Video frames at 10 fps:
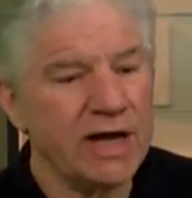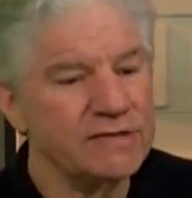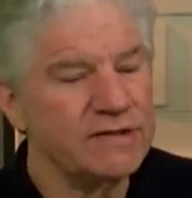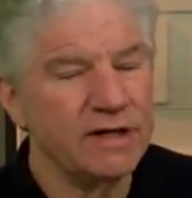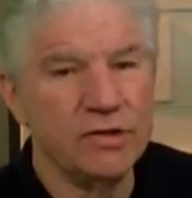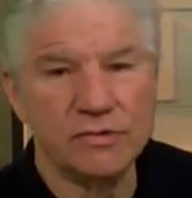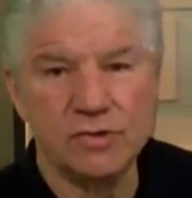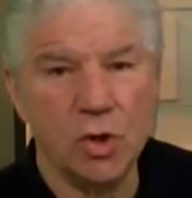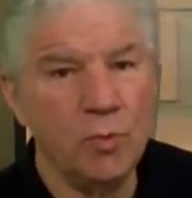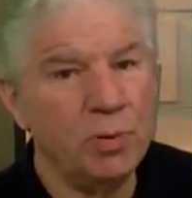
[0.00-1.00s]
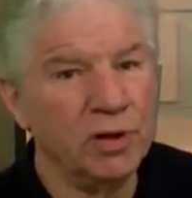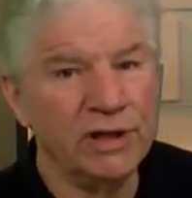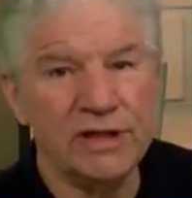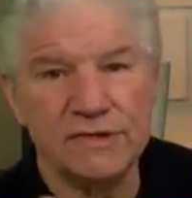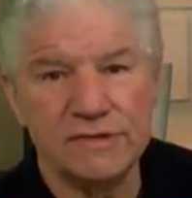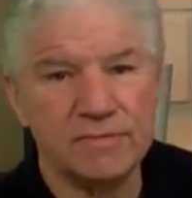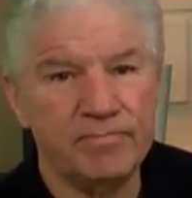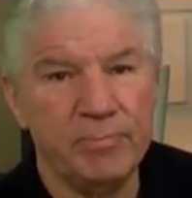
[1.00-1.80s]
I said there's no police